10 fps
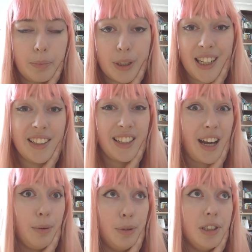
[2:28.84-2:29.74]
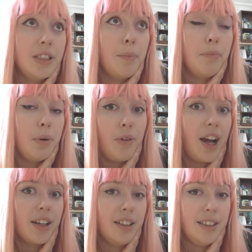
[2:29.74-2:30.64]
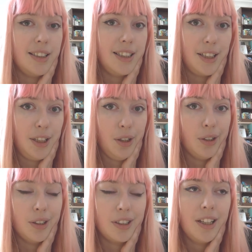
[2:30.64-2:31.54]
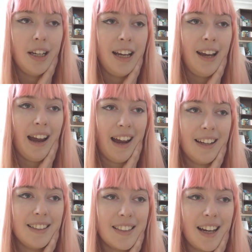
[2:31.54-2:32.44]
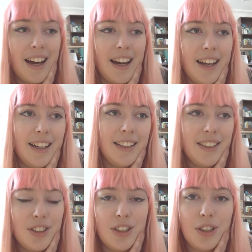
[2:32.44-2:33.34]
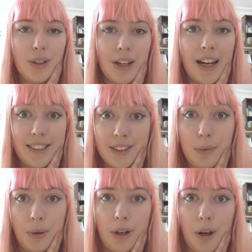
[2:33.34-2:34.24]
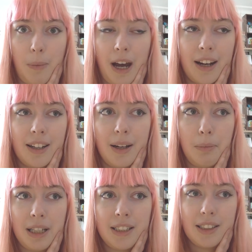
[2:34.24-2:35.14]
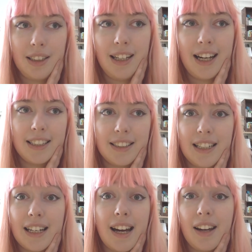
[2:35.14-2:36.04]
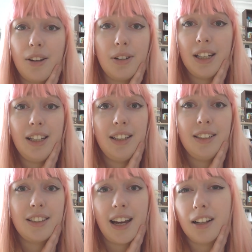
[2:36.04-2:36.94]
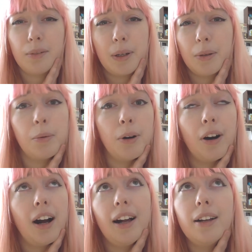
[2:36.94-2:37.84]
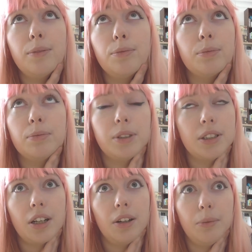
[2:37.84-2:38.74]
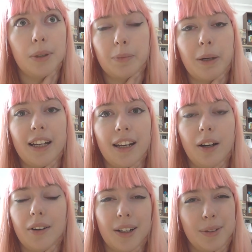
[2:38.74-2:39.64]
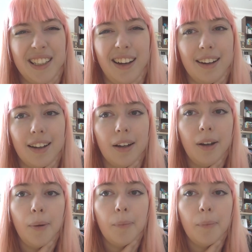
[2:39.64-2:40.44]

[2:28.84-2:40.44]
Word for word: pretended I was miraculously cured and I knew that I didn't want to go back. I basically lied and said, I don't need help anymore. I'm so much better now. And I was lying.